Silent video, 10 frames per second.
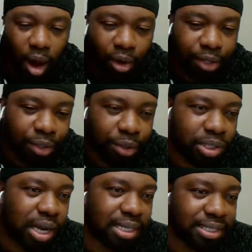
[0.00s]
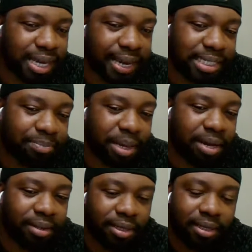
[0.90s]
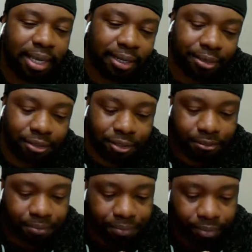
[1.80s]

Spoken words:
Are the Utah Jazz better than the Lakers?